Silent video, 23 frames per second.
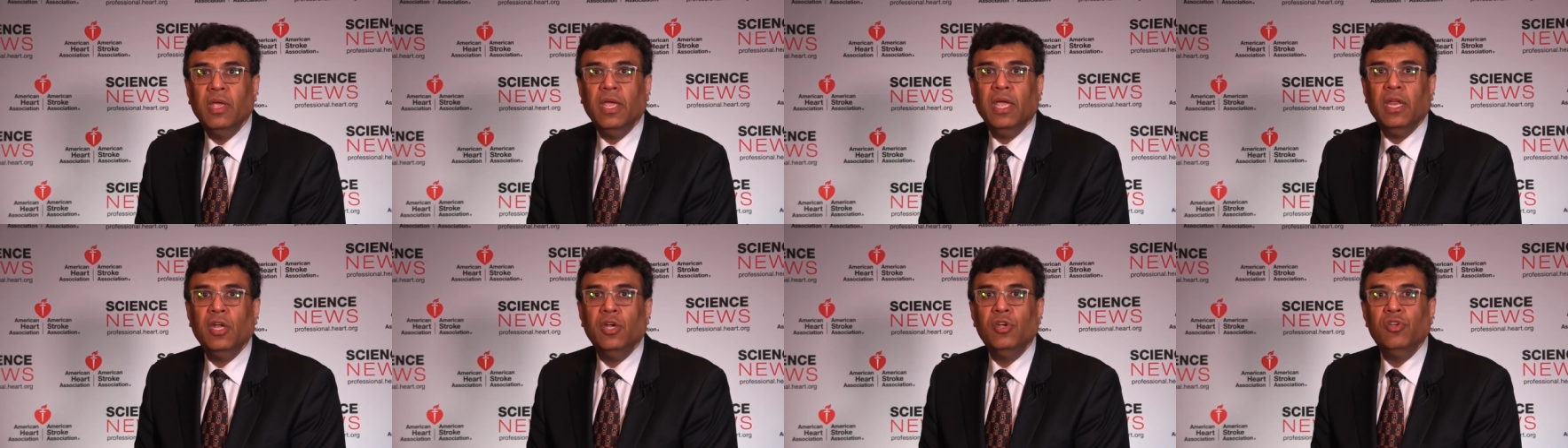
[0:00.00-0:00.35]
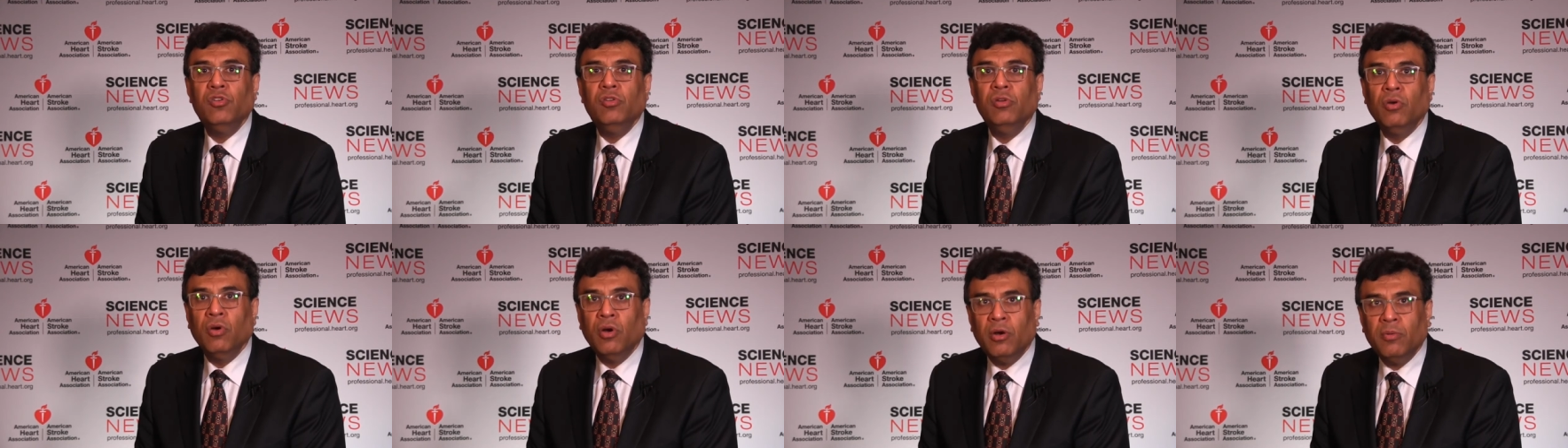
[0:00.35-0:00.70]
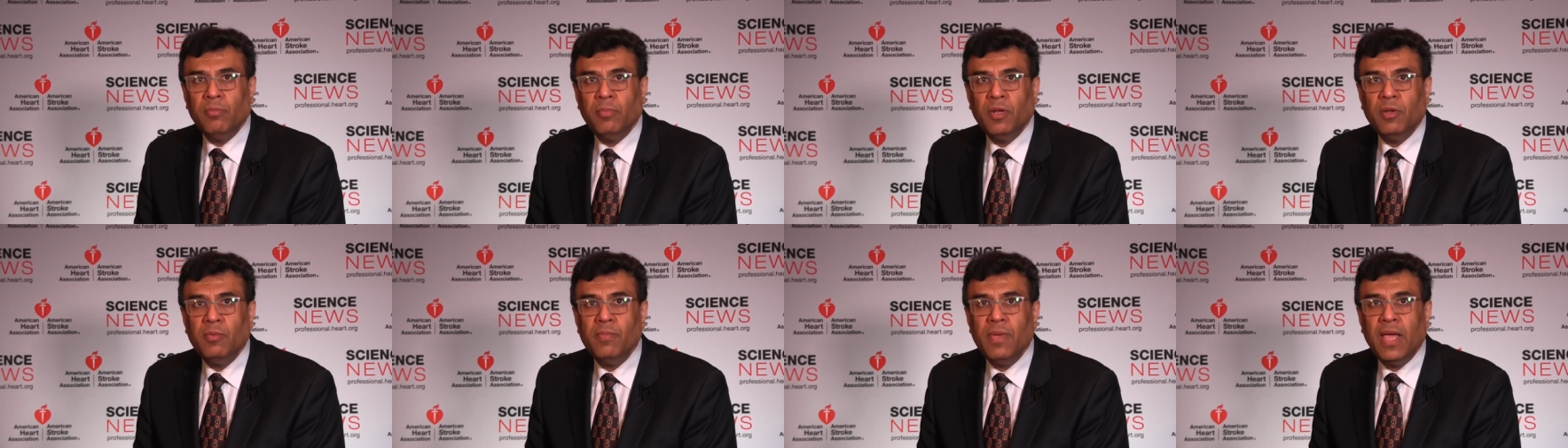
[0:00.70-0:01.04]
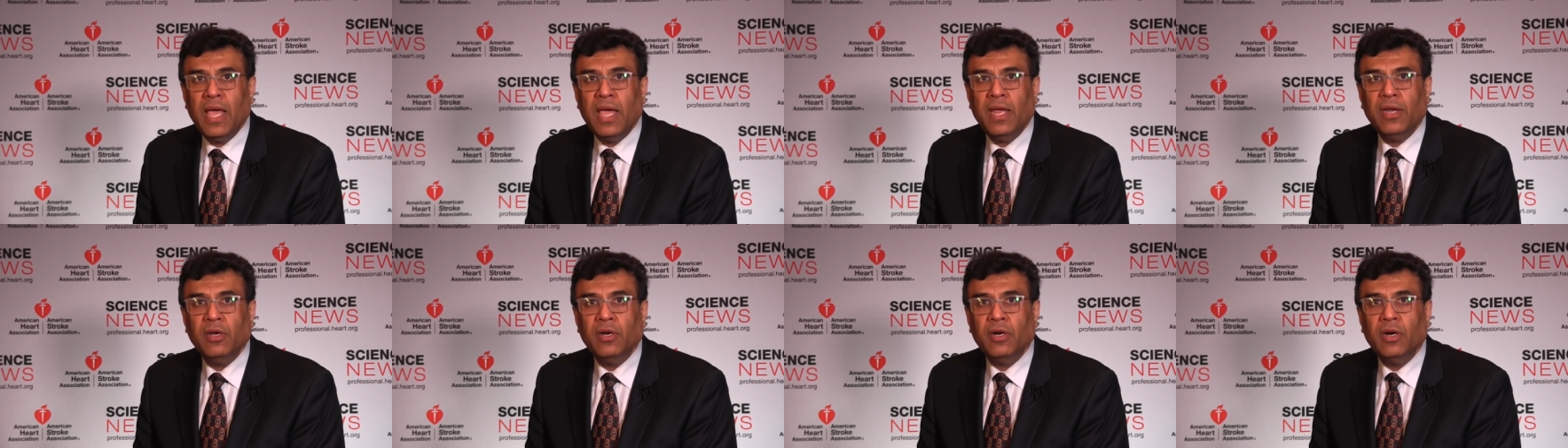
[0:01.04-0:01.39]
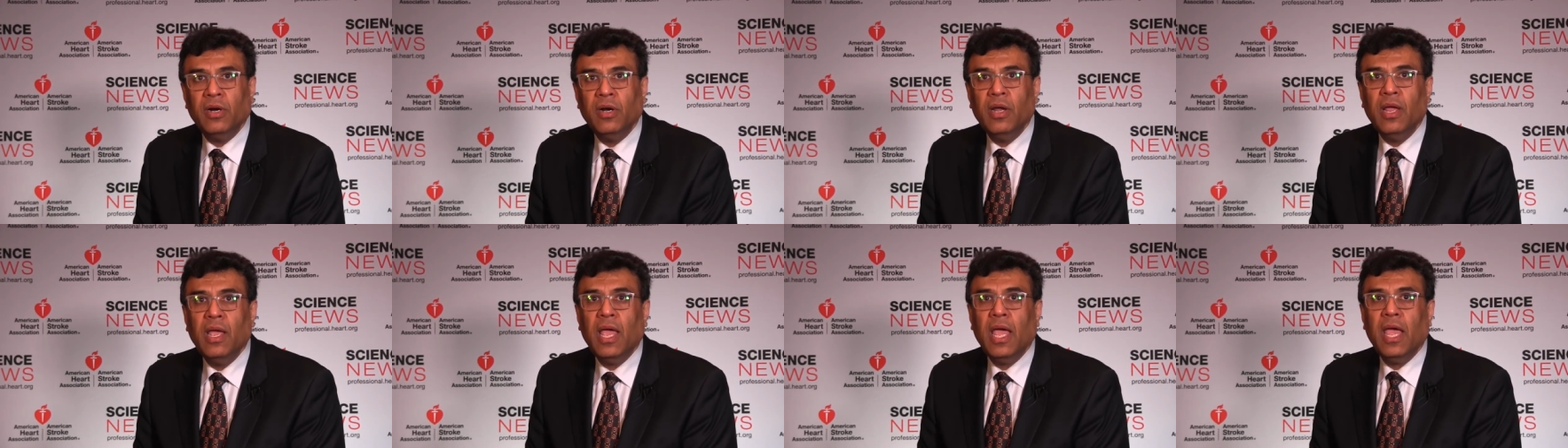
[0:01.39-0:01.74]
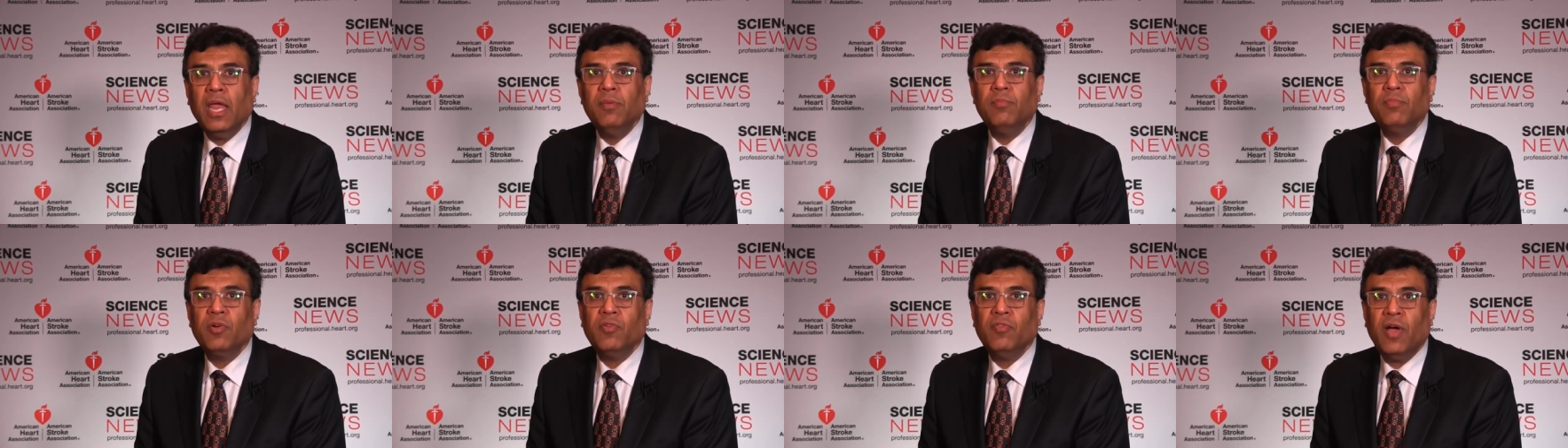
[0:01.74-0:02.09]
in a durable manner
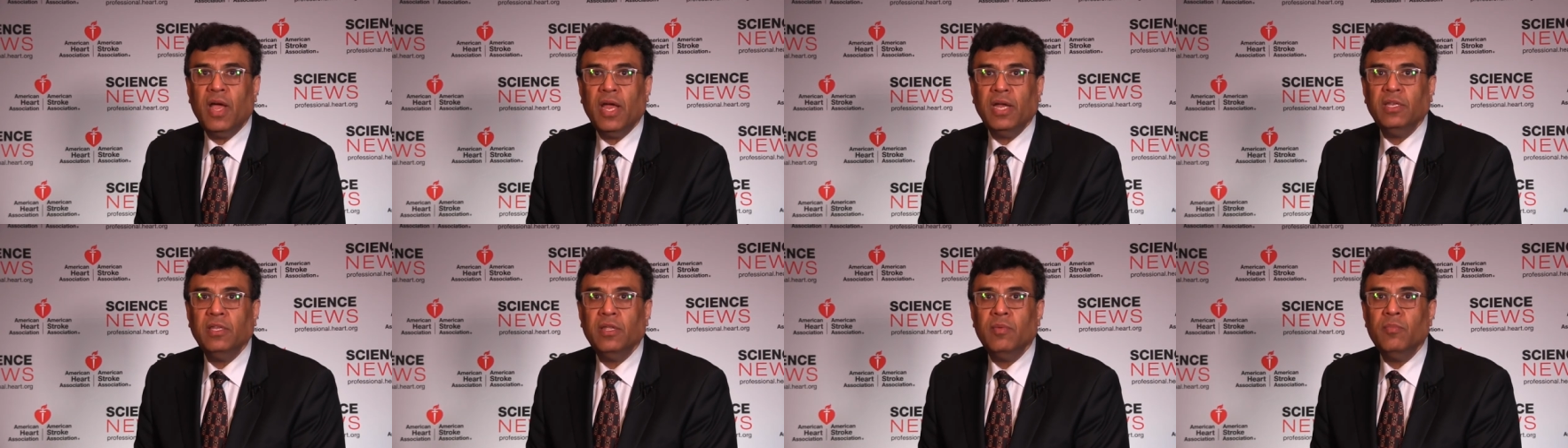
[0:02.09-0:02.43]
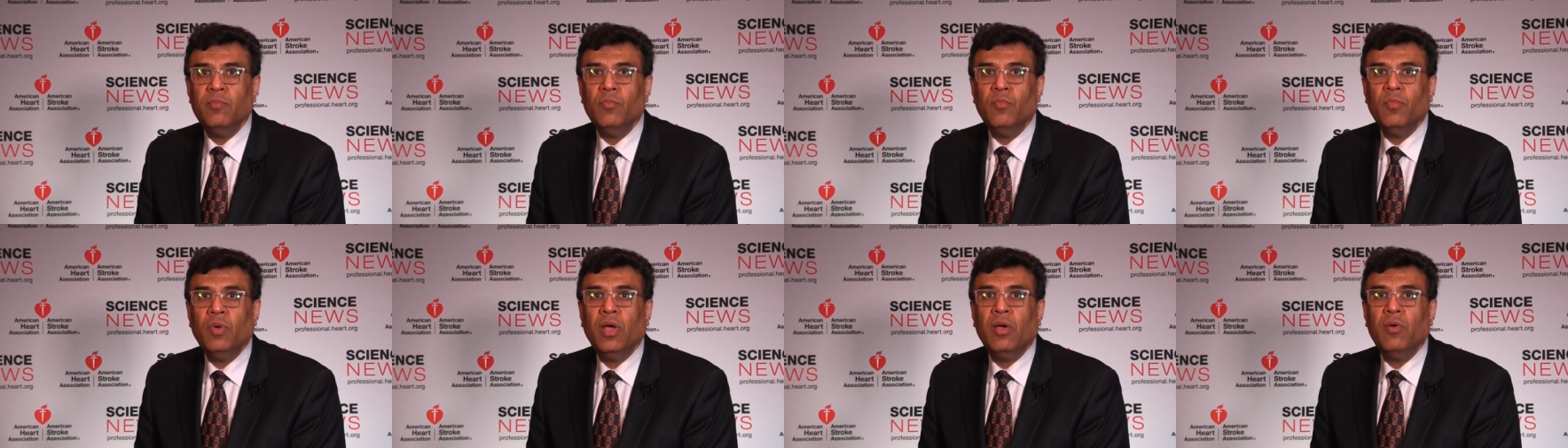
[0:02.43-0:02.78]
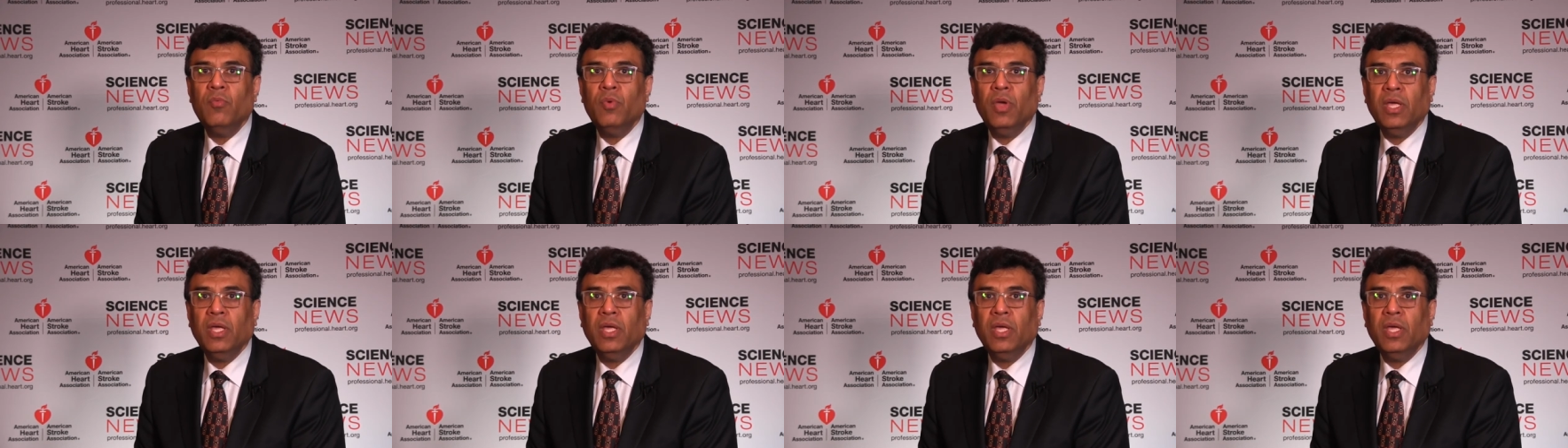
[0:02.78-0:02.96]
and provide them uh,